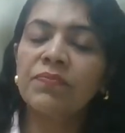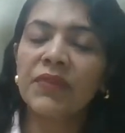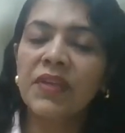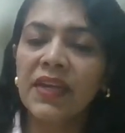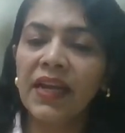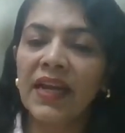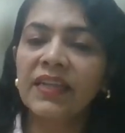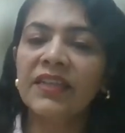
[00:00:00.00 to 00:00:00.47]

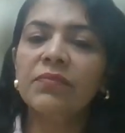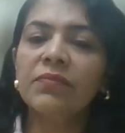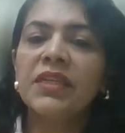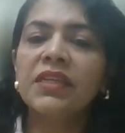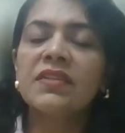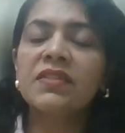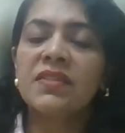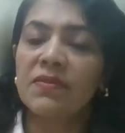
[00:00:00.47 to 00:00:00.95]

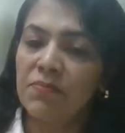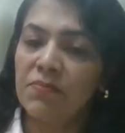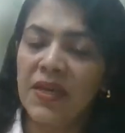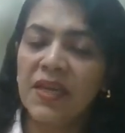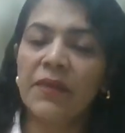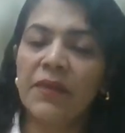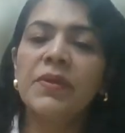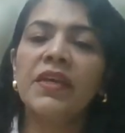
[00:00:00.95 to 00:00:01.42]
anatomies,
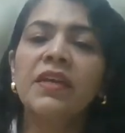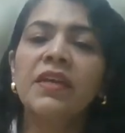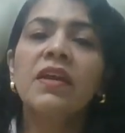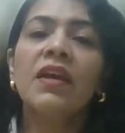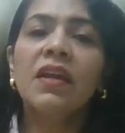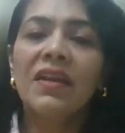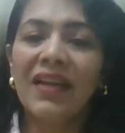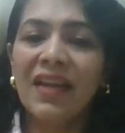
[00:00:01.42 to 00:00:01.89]

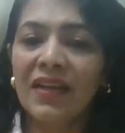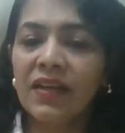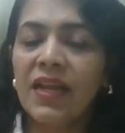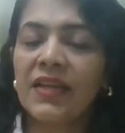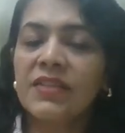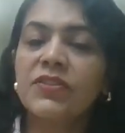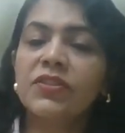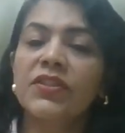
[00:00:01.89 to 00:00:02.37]
maybe
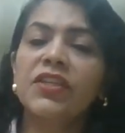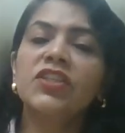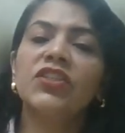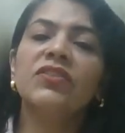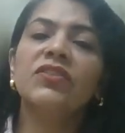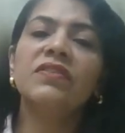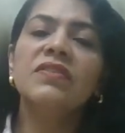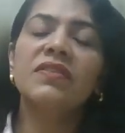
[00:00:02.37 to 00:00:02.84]

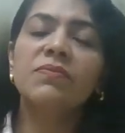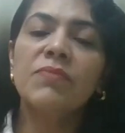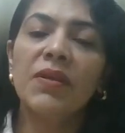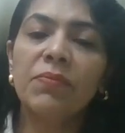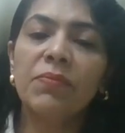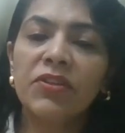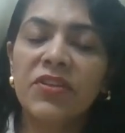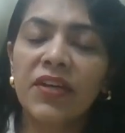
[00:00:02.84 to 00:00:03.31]
dilacerations,
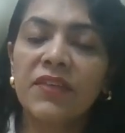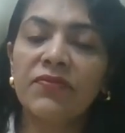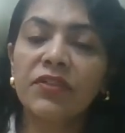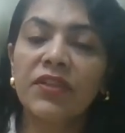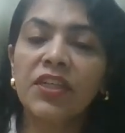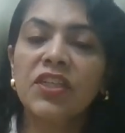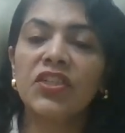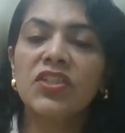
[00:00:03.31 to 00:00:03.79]
maybe
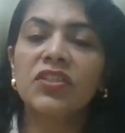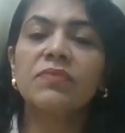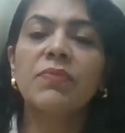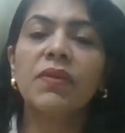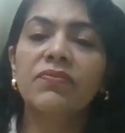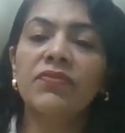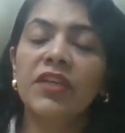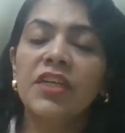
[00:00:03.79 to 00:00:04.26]
trifurcations,
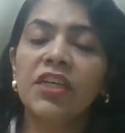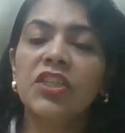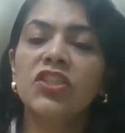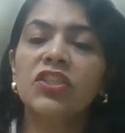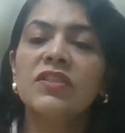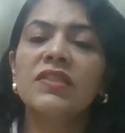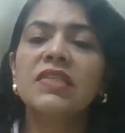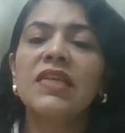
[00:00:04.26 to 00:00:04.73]

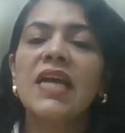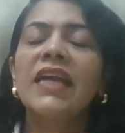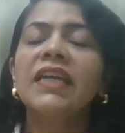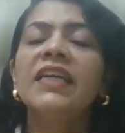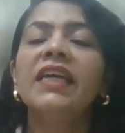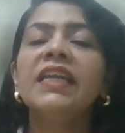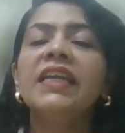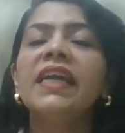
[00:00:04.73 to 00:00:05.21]
bifurcations,
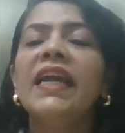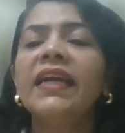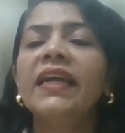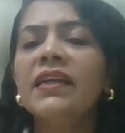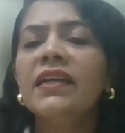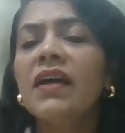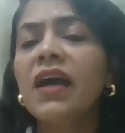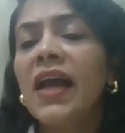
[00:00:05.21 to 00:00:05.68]
and
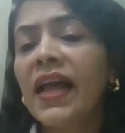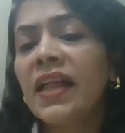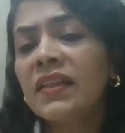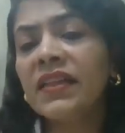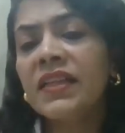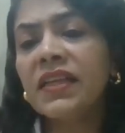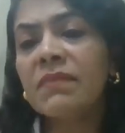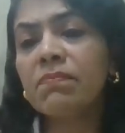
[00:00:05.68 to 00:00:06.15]
creating a
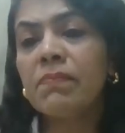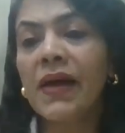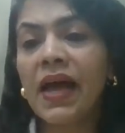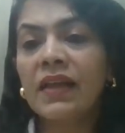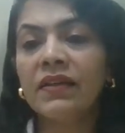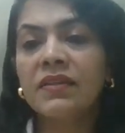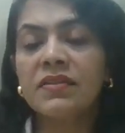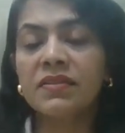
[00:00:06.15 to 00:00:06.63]
healthy
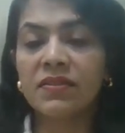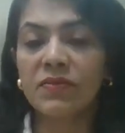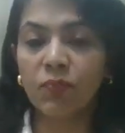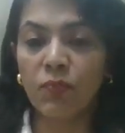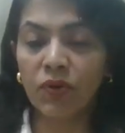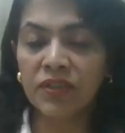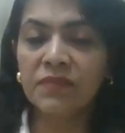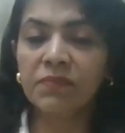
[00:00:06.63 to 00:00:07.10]
balance.
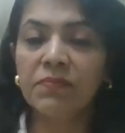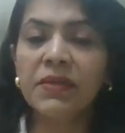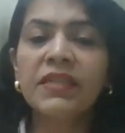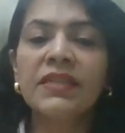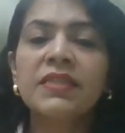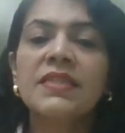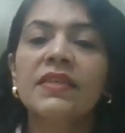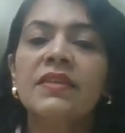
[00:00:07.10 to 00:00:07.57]
What it
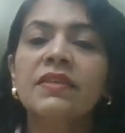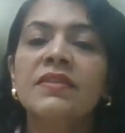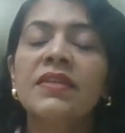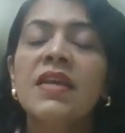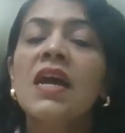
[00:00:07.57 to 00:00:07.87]
means is